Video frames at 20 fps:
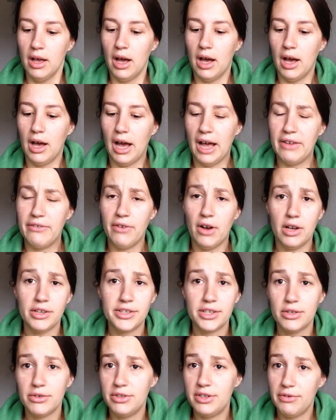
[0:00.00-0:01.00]
I've
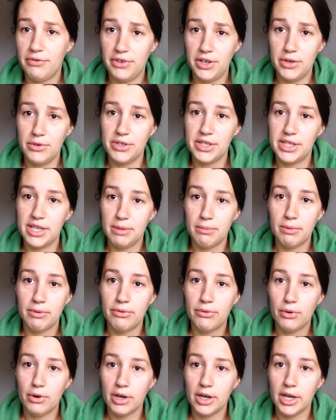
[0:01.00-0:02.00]
also diffused it
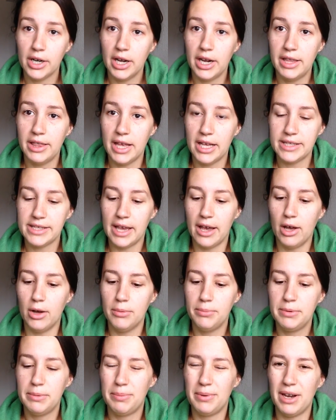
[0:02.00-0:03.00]
before, and that's
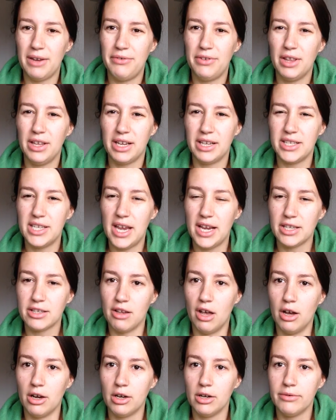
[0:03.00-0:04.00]
helped, but I feel like it takes
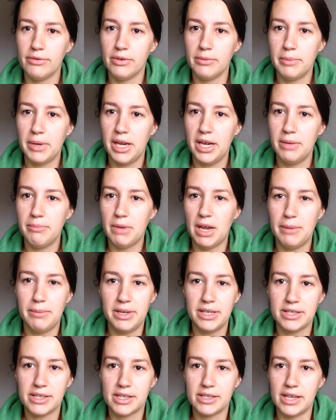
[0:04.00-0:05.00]
longer for me.
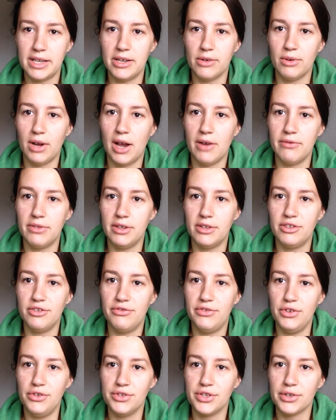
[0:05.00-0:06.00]
Maybe it's because I don't have the
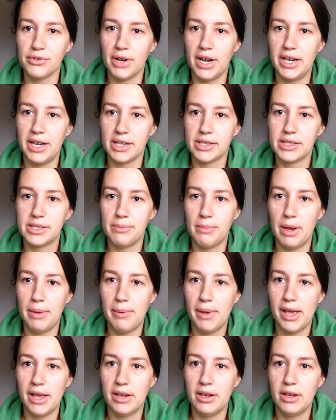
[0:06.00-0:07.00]
diffuser right next to my
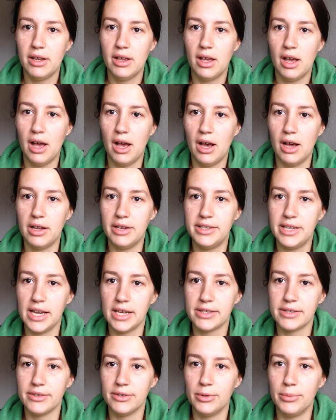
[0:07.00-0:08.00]
bed. It
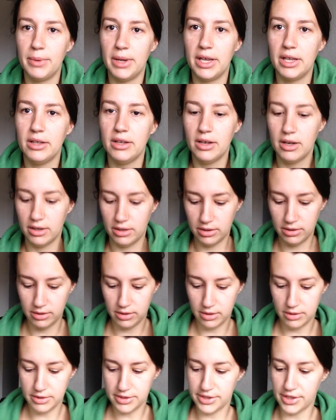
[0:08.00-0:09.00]
takes a little bit.
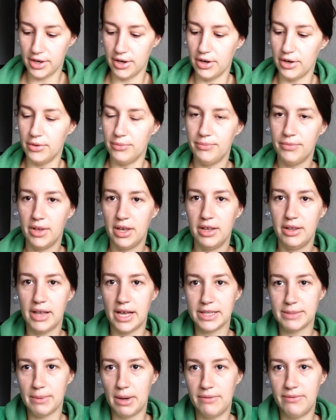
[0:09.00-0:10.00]
So
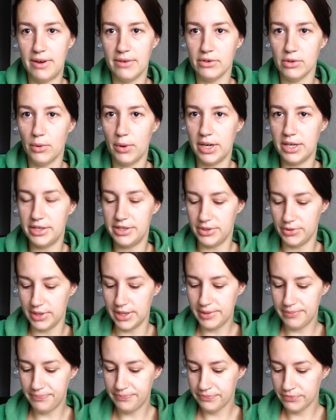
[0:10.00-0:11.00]
that's my favorite way to do
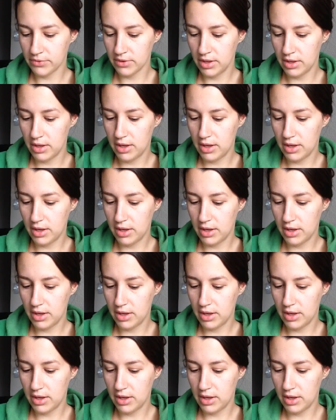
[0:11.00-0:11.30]
it.